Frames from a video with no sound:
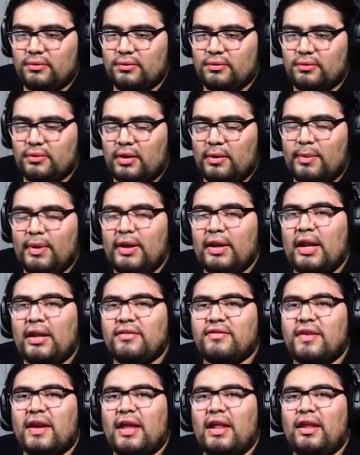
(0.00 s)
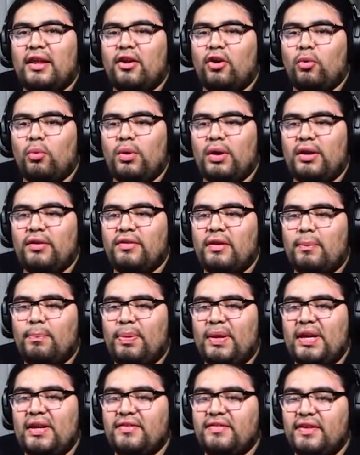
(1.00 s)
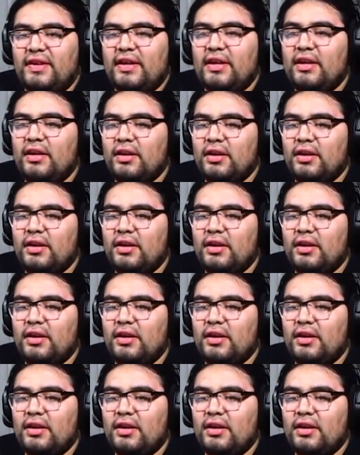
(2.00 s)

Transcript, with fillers: I mean, not Silent Hill. What is it? PT?